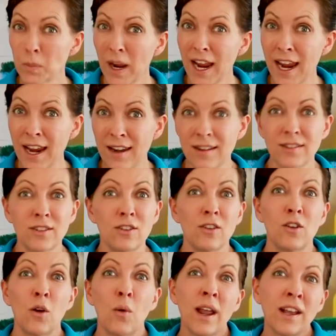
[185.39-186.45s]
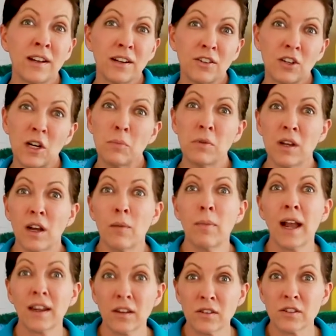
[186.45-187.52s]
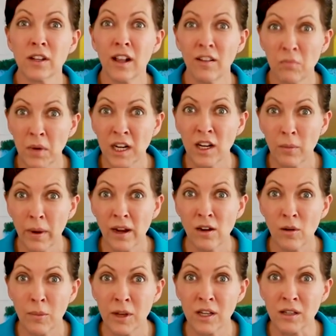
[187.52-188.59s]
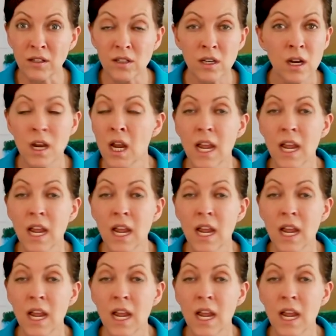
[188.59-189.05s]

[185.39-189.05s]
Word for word: paid. So you go away on a trip, you come back, you still have money to pay your bills.